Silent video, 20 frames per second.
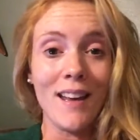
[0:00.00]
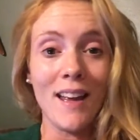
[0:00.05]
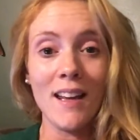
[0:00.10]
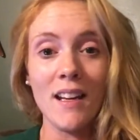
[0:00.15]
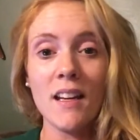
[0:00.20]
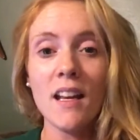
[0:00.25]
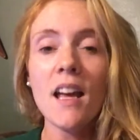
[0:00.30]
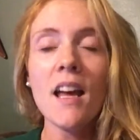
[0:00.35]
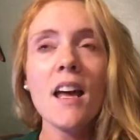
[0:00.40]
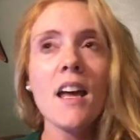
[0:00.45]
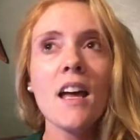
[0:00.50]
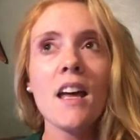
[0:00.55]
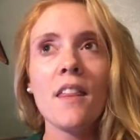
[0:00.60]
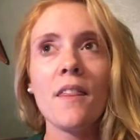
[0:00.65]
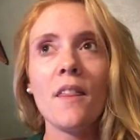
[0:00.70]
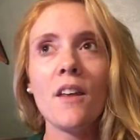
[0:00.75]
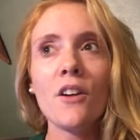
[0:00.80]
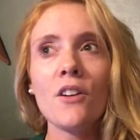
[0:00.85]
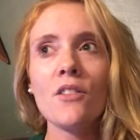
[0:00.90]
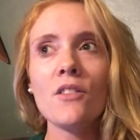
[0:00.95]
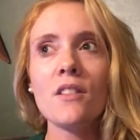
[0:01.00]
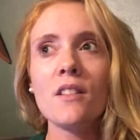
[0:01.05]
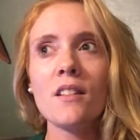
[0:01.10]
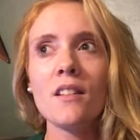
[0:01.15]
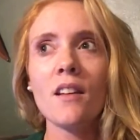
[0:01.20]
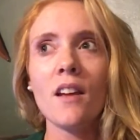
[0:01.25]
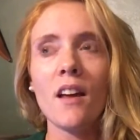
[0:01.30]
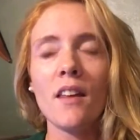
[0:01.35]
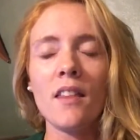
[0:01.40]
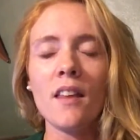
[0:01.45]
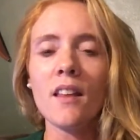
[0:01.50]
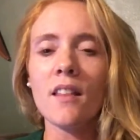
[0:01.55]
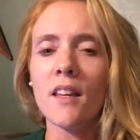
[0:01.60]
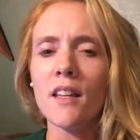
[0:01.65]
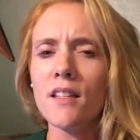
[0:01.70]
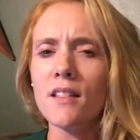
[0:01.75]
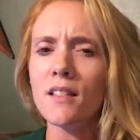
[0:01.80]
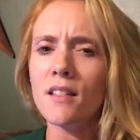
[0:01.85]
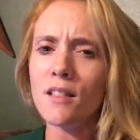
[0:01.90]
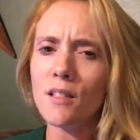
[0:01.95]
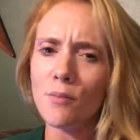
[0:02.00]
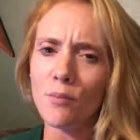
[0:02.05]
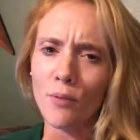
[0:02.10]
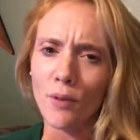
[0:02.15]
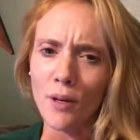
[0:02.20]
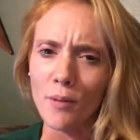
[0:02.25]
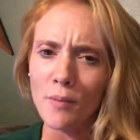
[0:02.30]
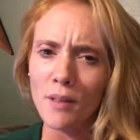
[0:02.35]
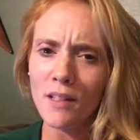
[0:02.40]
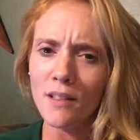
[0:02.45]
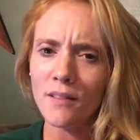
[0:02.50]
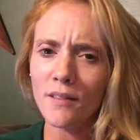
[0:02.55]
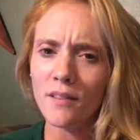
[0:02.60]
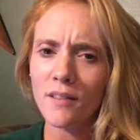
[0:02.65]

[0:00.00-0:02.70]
And there's, I think, less disappointment